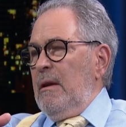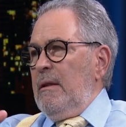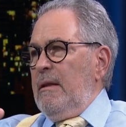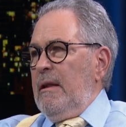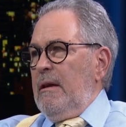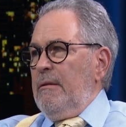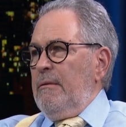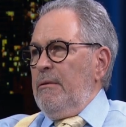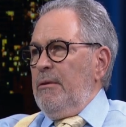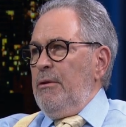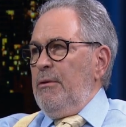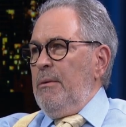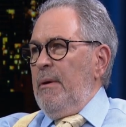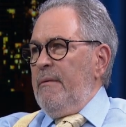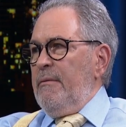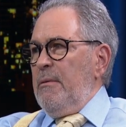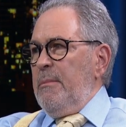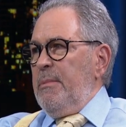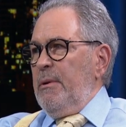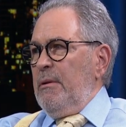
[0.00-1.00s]
Now, you
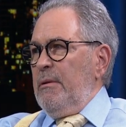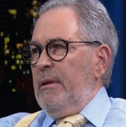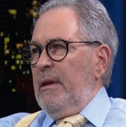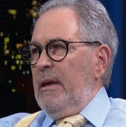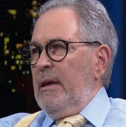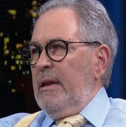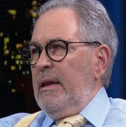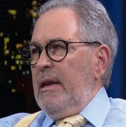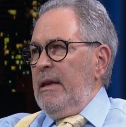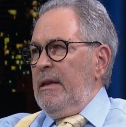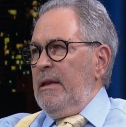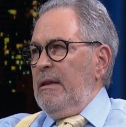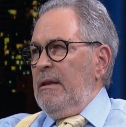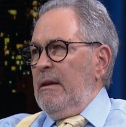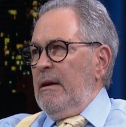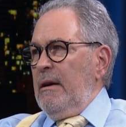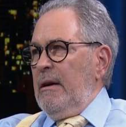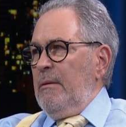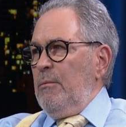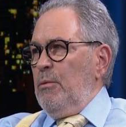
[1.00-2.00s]
have a building at
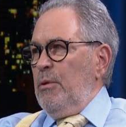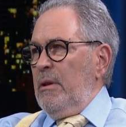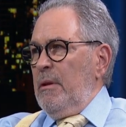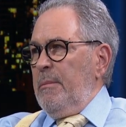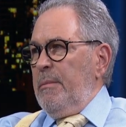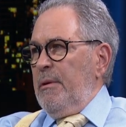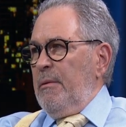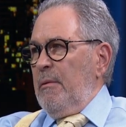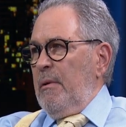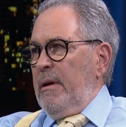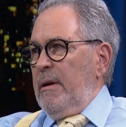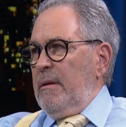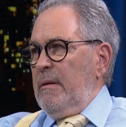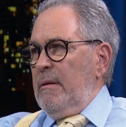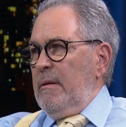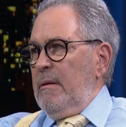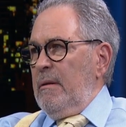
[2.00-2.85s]
89 Willoughby, right?